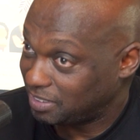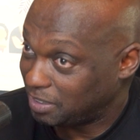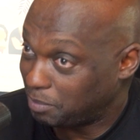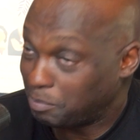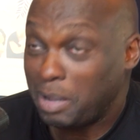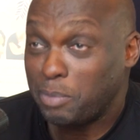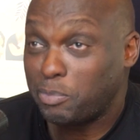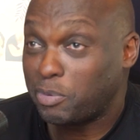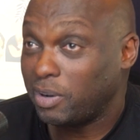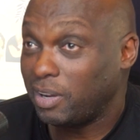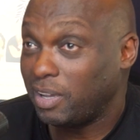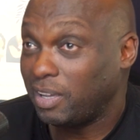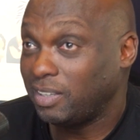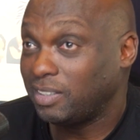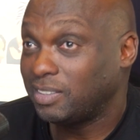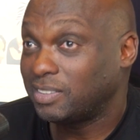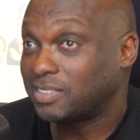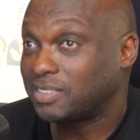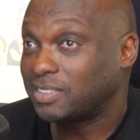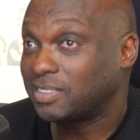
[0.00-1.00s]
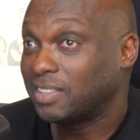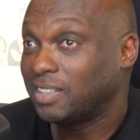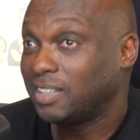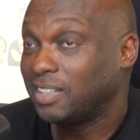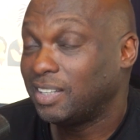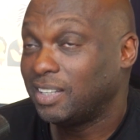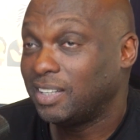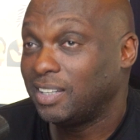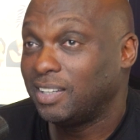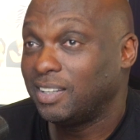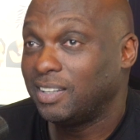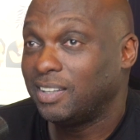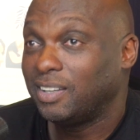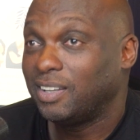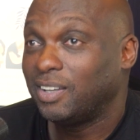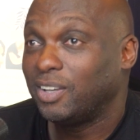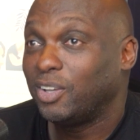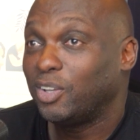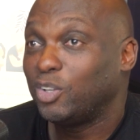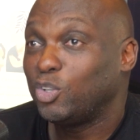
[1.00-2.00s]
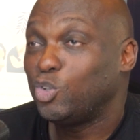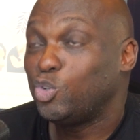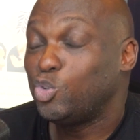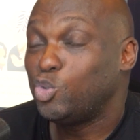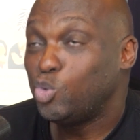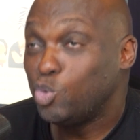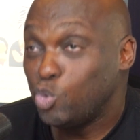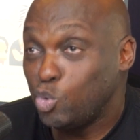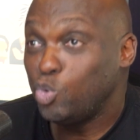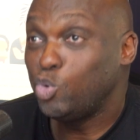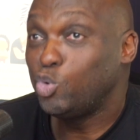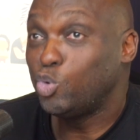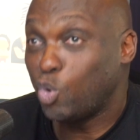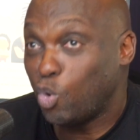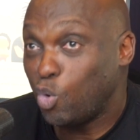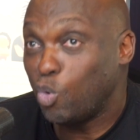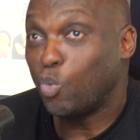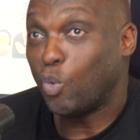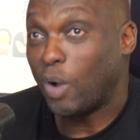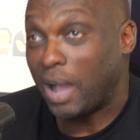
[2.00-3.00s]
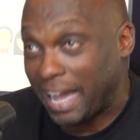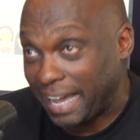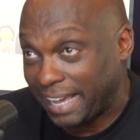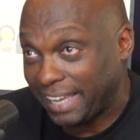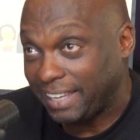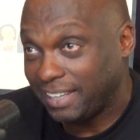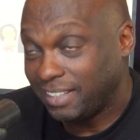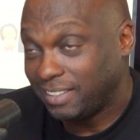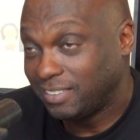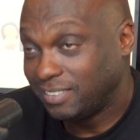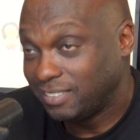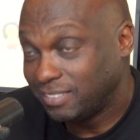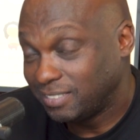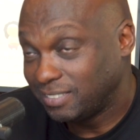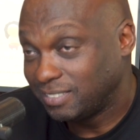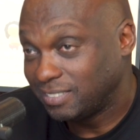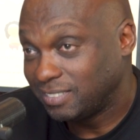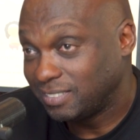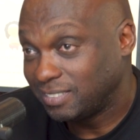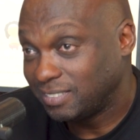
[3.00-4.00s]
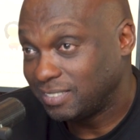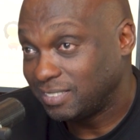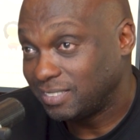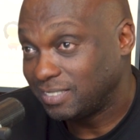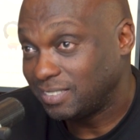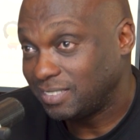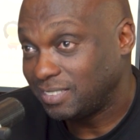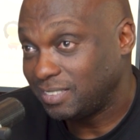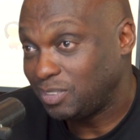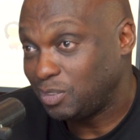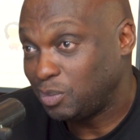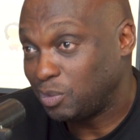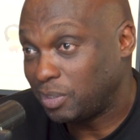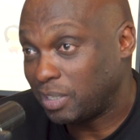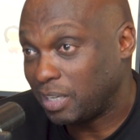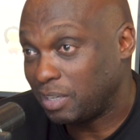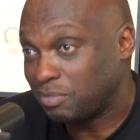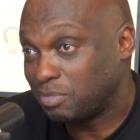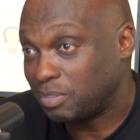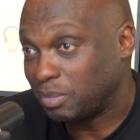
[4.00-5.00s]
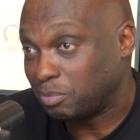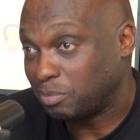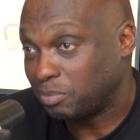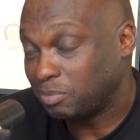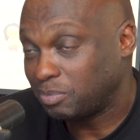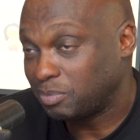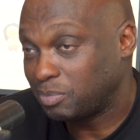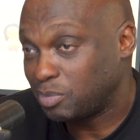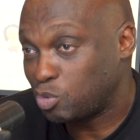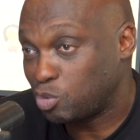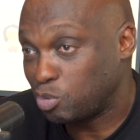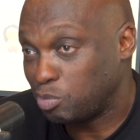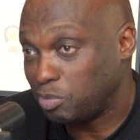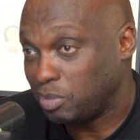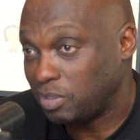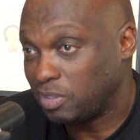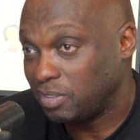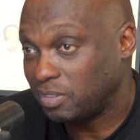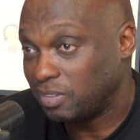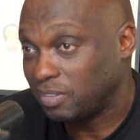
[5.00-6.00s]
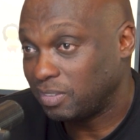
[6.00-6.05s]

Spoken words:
My prayer is, you know why you gave them to me.